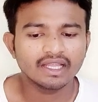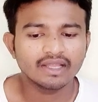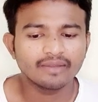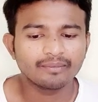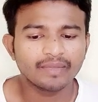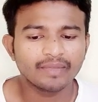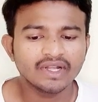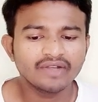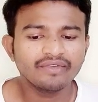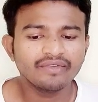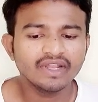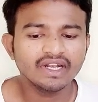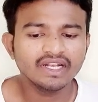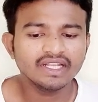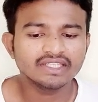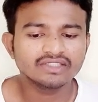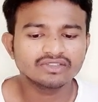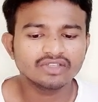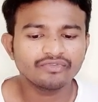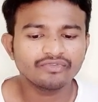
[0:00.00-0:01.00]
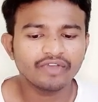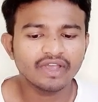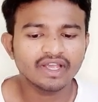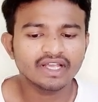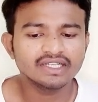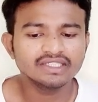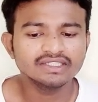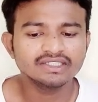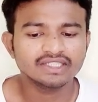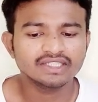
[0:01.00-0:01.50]
Between
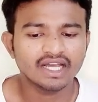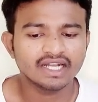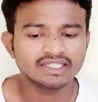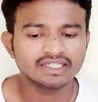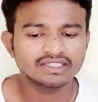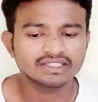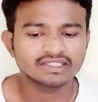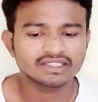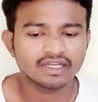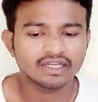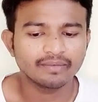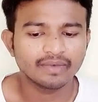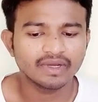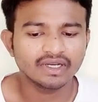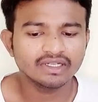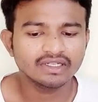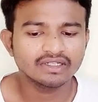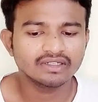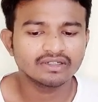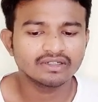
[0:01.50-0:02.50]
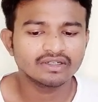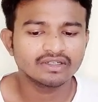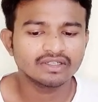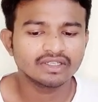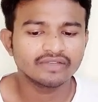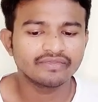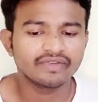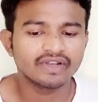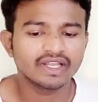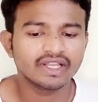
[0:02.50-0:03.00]
esophagus and stomach,
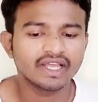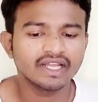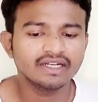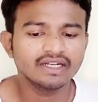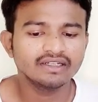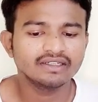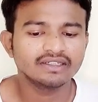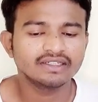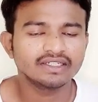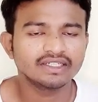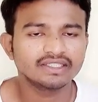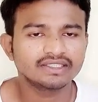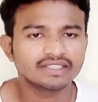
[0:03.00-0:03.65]
you will get this